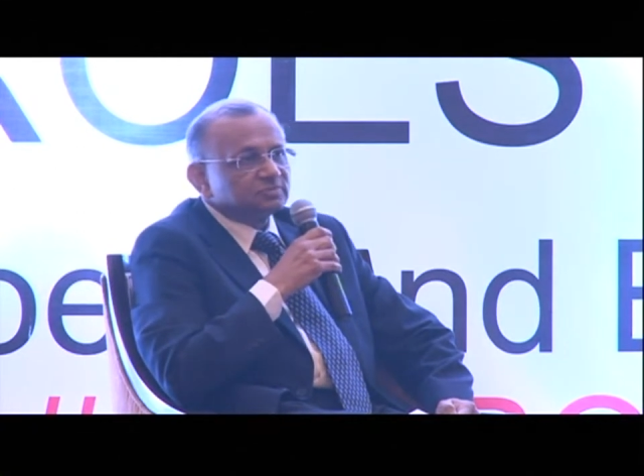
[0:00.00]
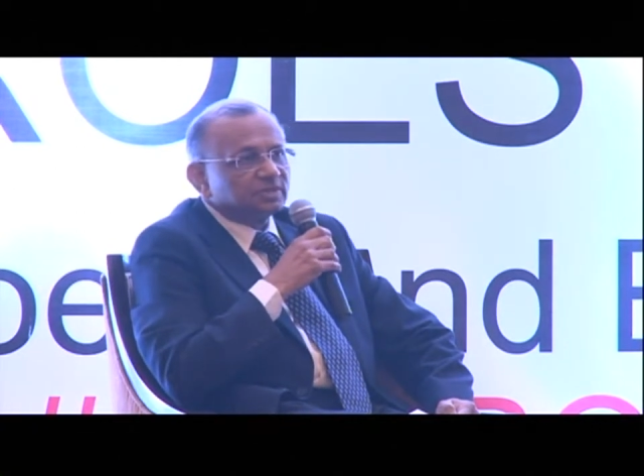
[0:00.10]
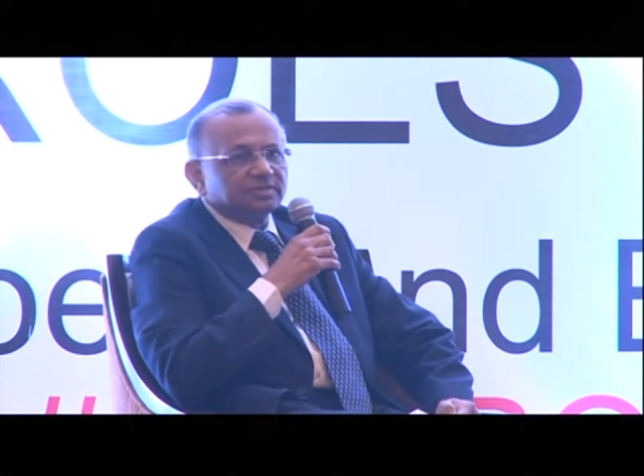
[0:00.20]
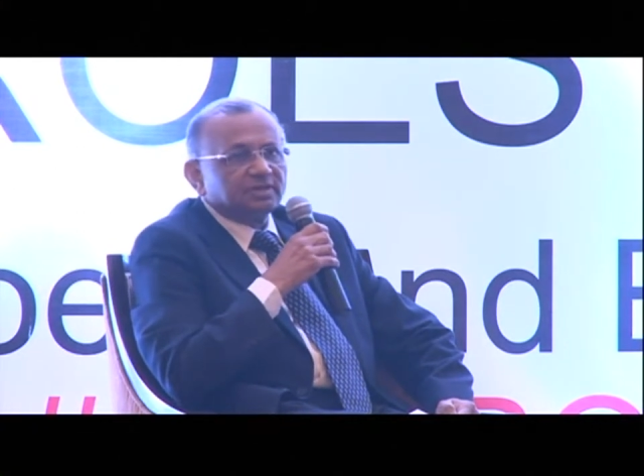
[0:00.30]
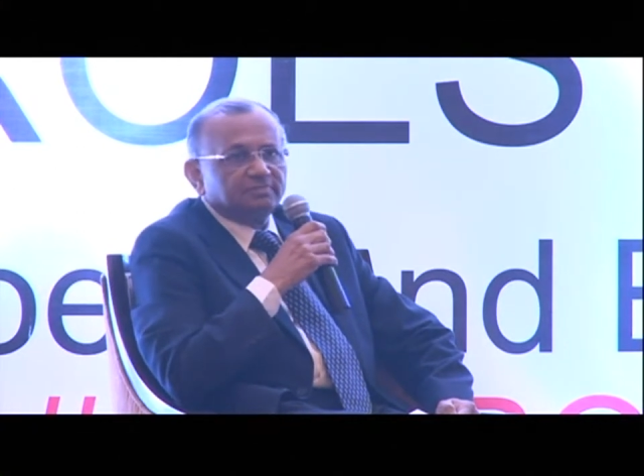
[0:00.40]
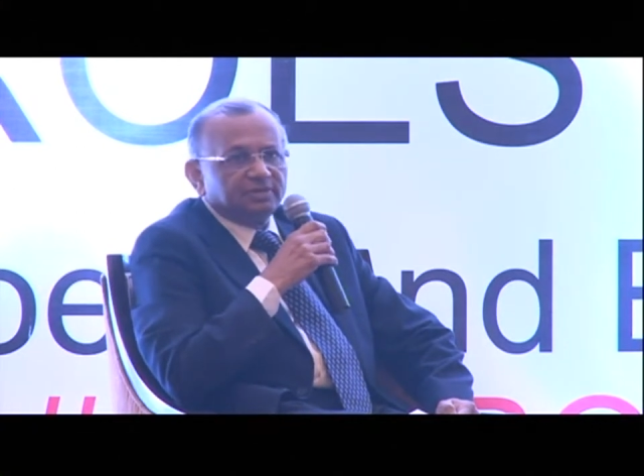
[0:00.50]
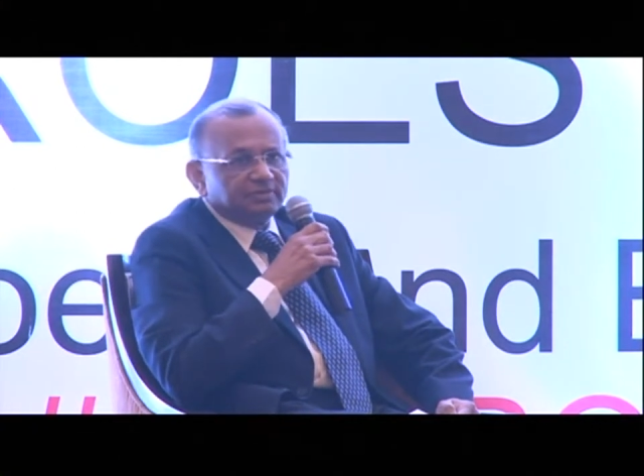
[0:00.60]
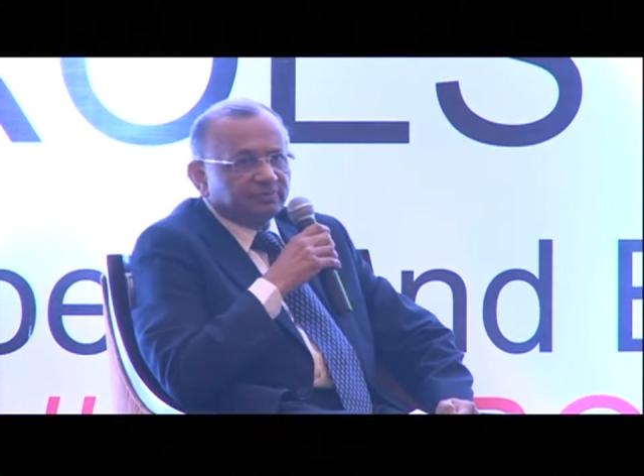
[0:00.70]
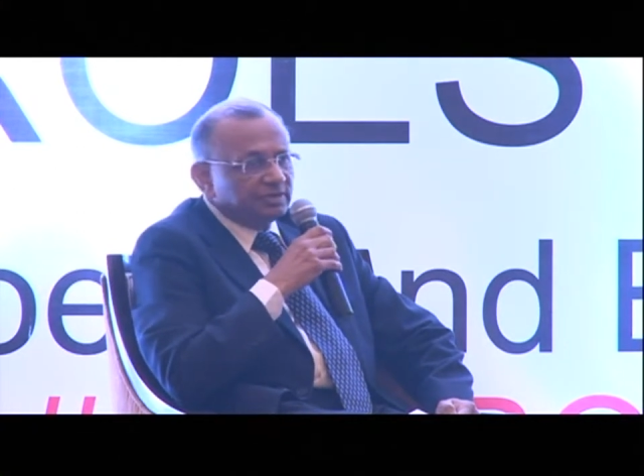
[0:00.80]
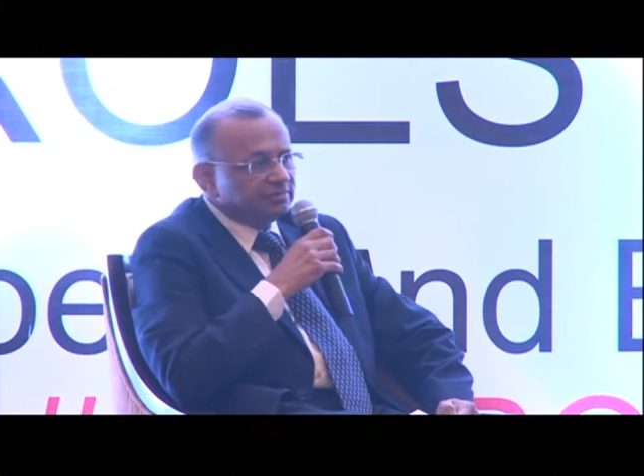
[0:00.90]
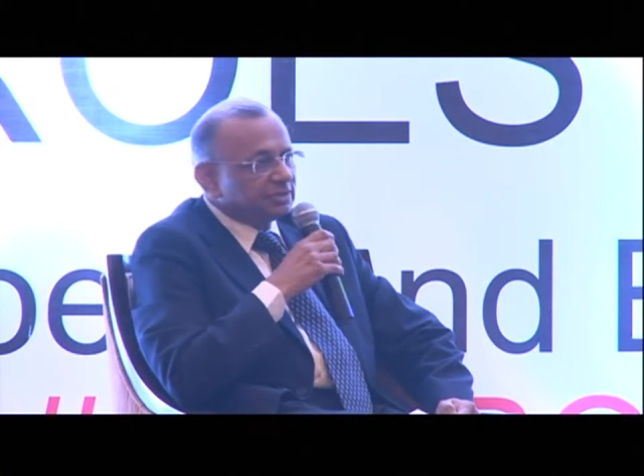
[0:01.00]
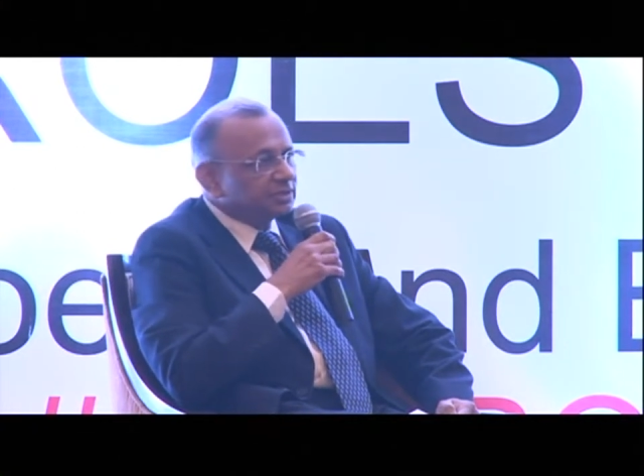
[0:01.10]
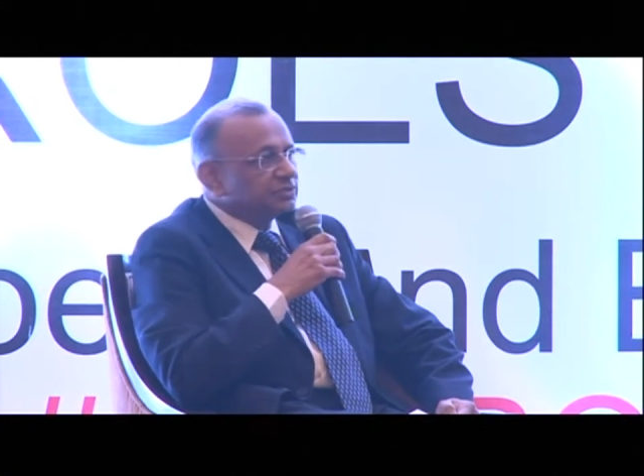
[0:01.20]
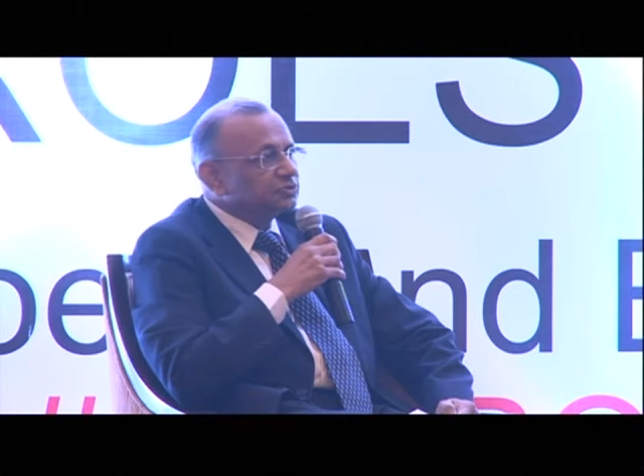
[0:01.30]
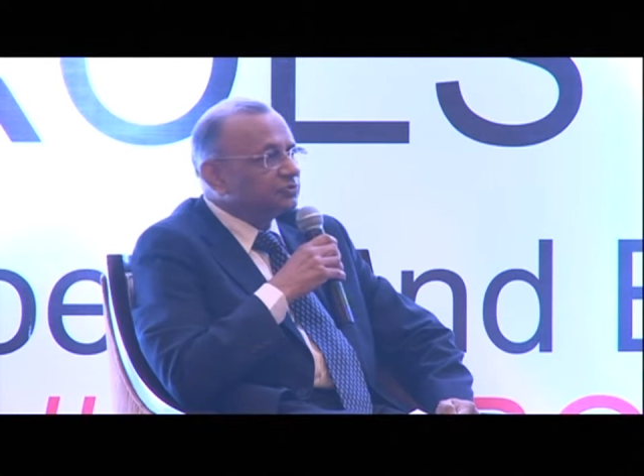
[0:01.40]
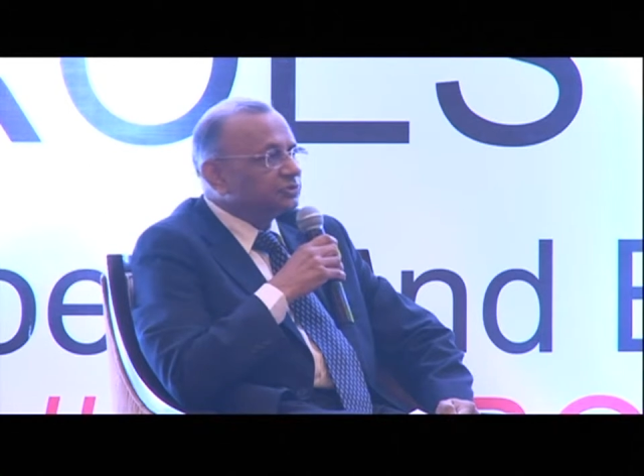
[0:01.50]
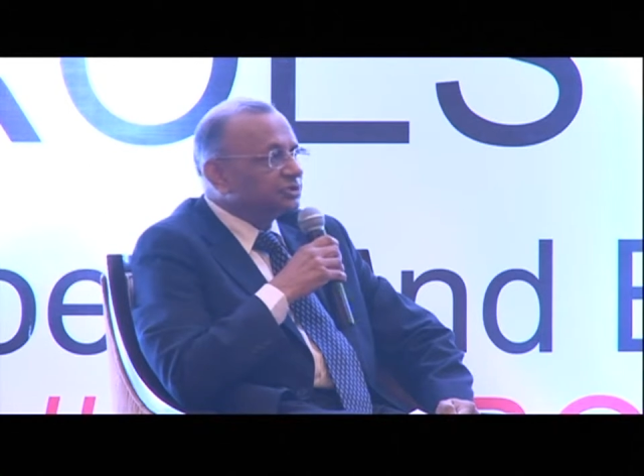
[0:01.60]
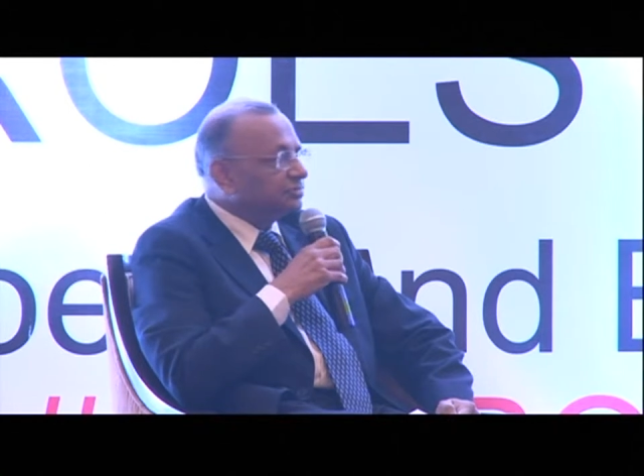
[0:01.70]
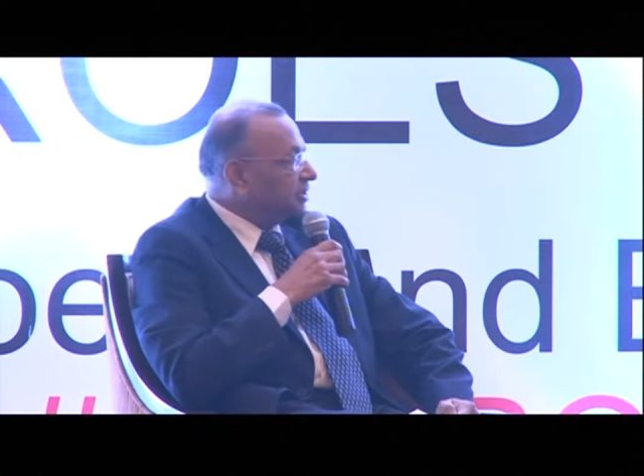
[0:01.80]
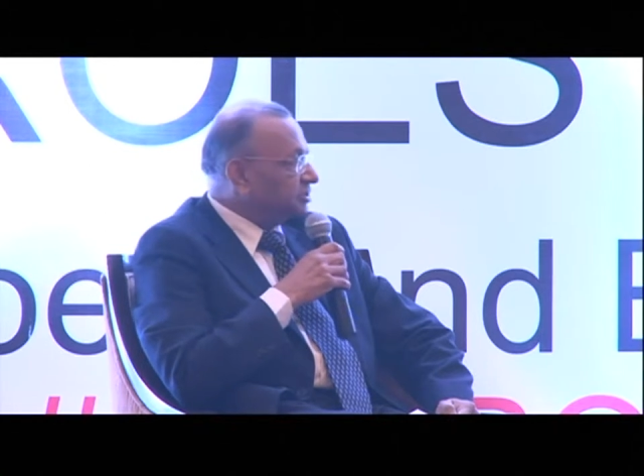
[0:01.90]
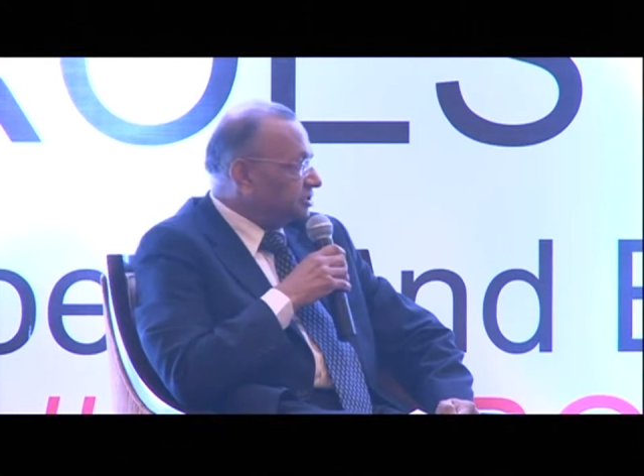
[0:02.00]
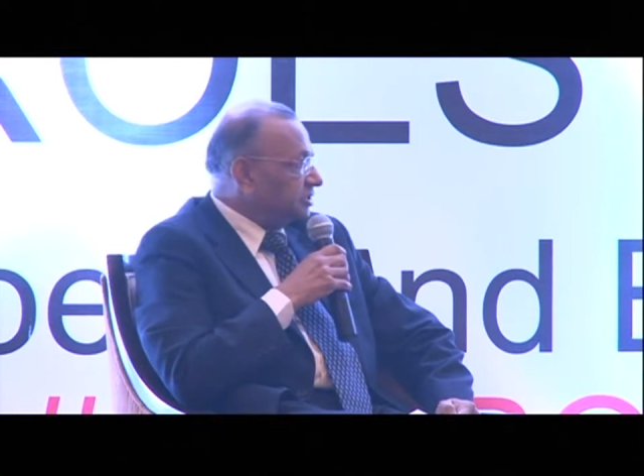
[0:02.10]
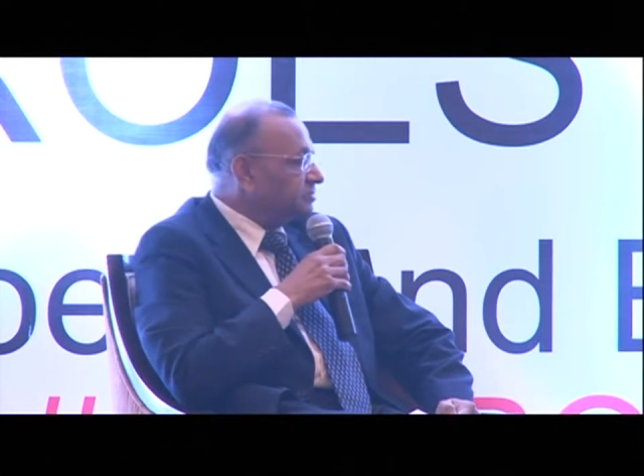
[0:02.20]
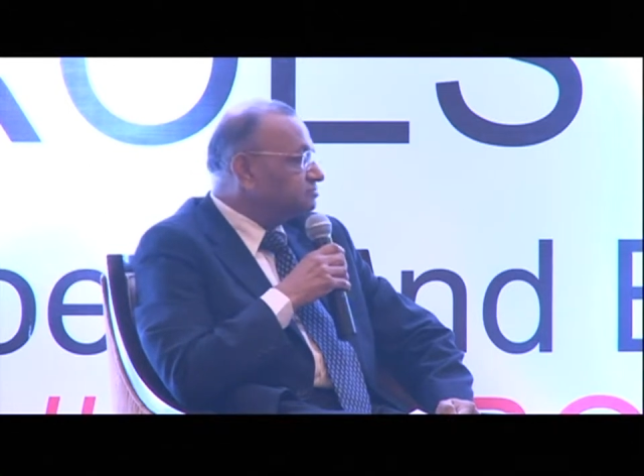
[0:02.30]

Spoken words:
it had been a very, very controversial magazine.